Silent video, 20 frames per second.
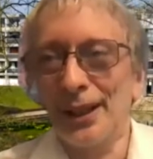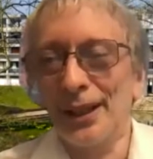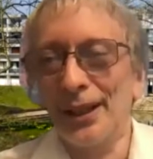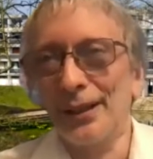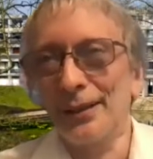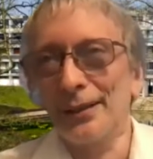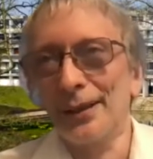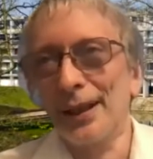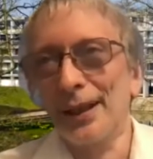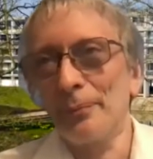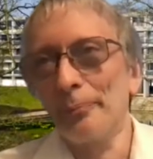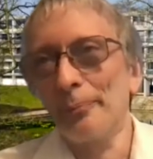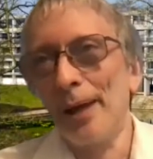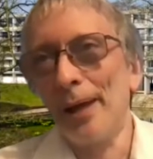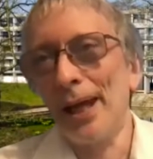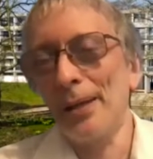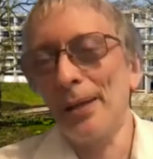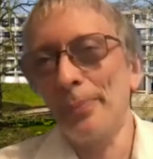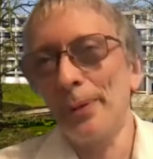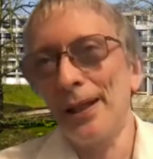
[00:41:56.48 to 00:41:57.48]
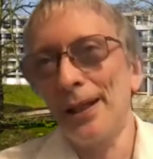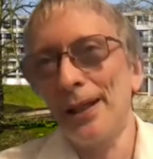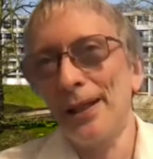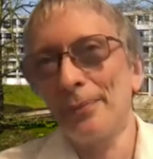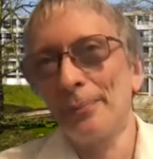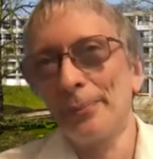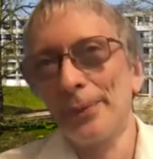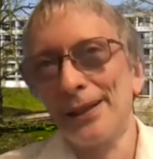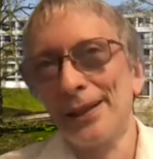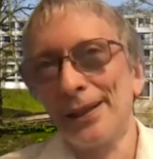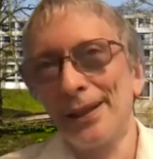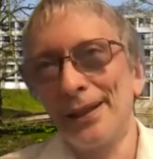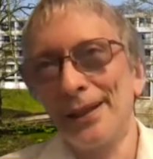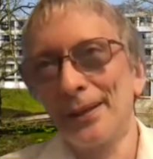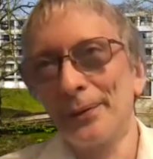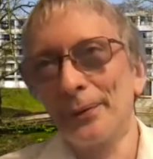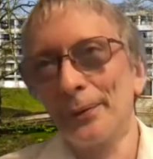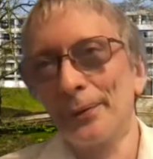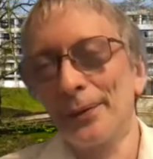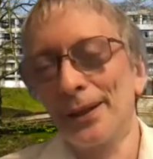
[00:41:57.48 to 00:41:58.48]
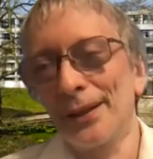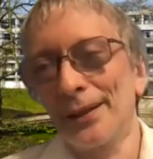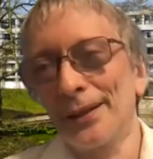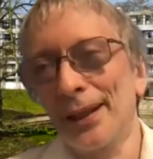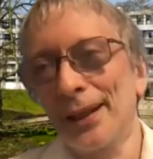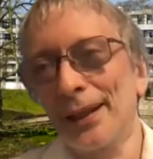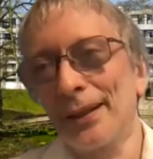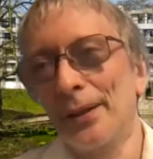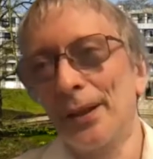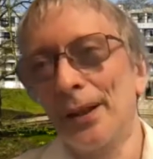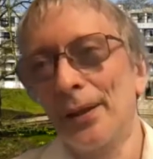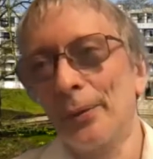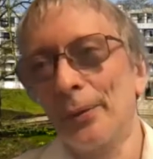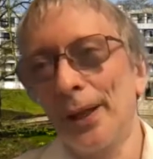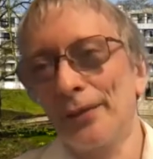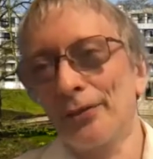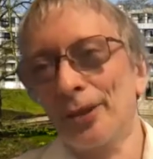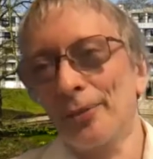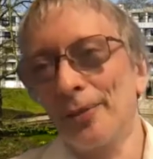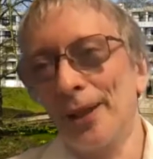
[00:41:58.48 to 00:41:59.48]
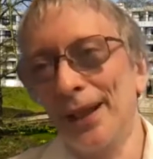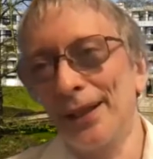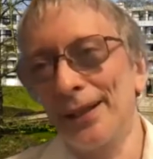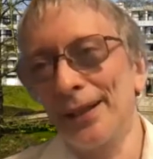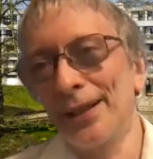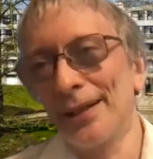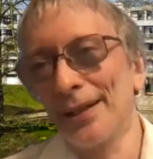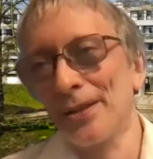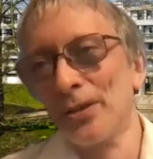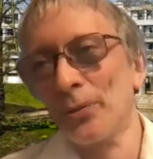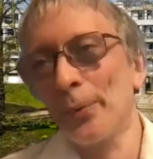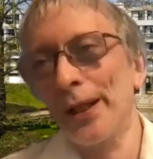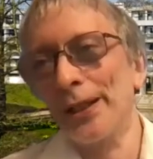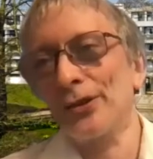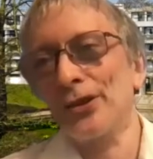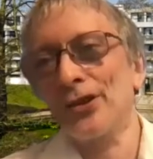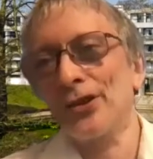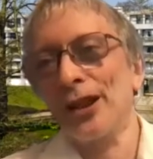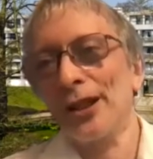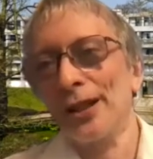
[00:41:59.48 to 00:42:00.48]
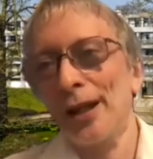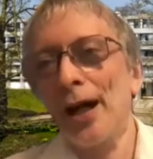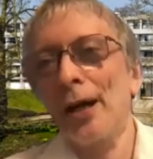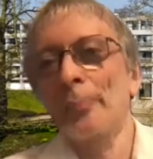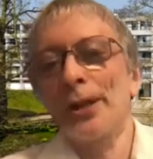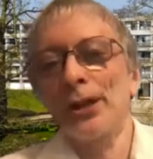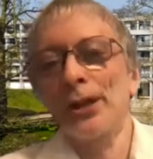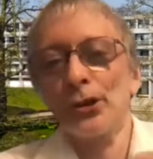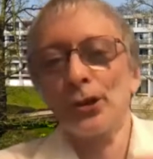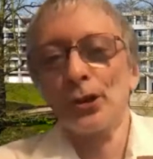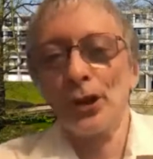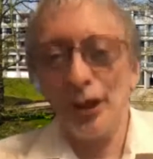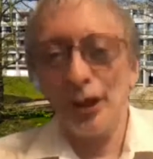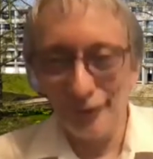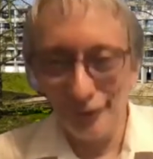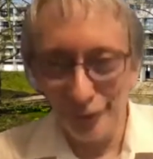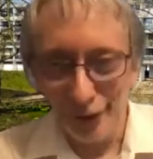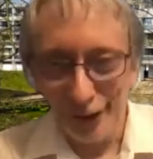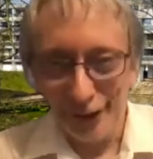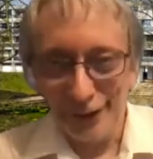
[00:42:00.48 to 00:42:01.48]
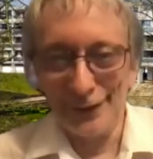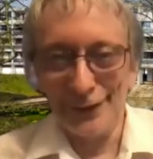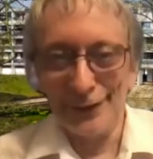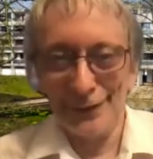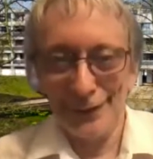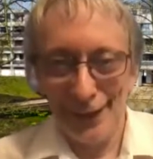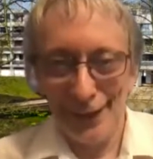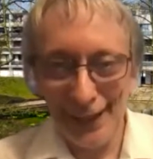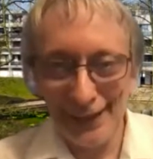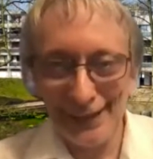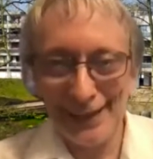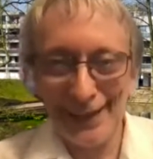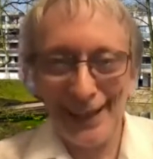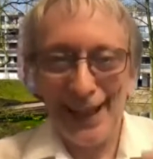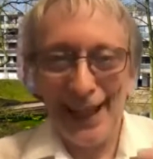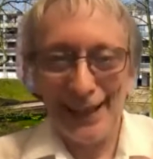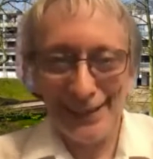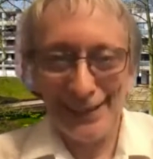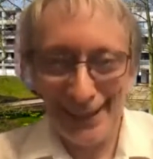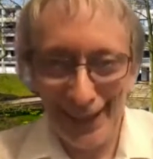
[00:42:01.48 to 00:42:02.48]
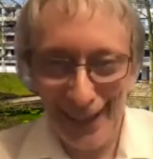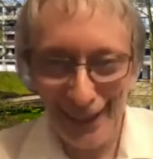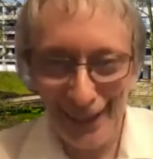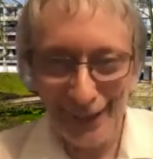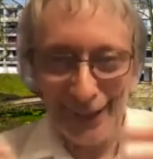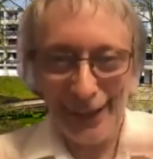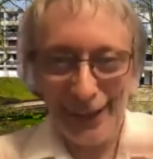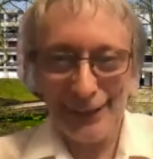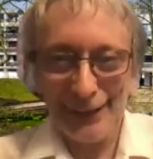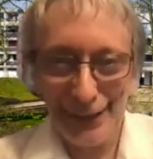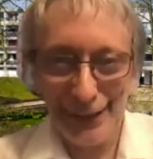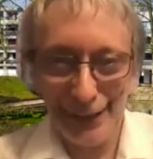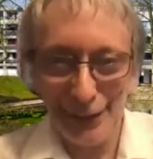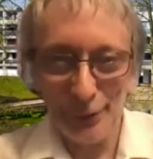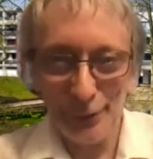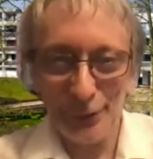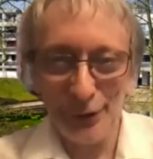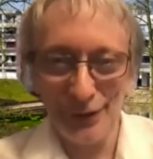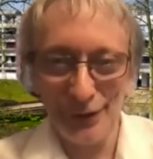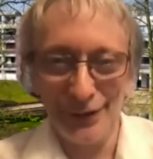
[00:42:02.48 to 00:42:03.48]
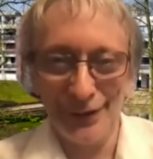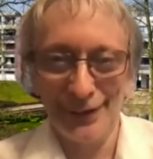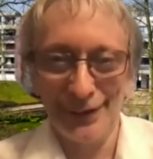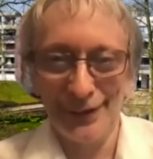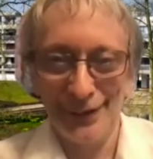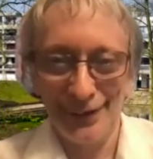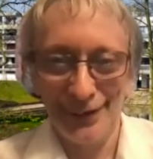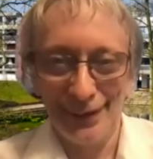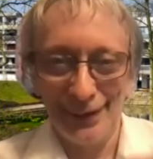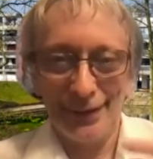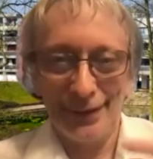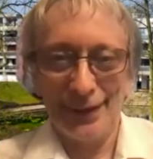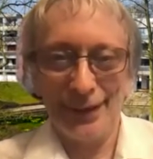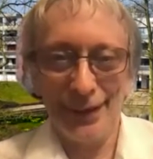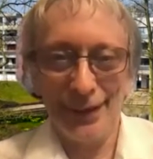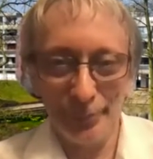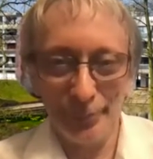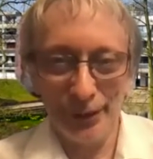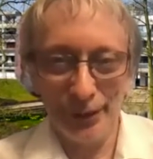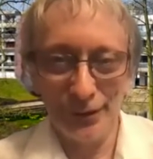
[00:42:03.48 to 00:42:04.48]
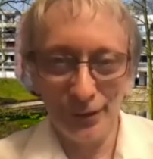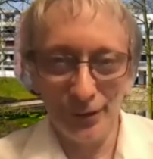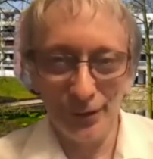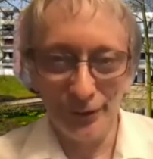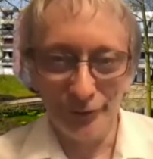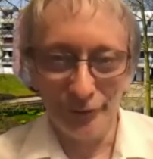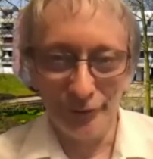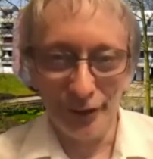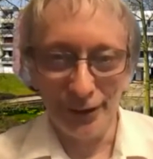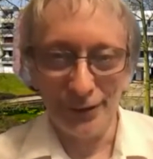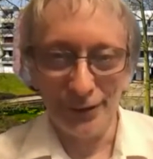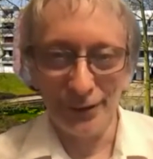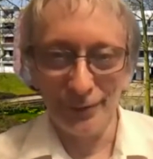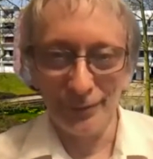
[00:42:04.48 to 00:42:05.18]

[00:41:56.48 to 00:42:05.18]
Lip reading: that may be misleading with the thing. We have some ideas which come into conflict as they are executed. They come into conflict.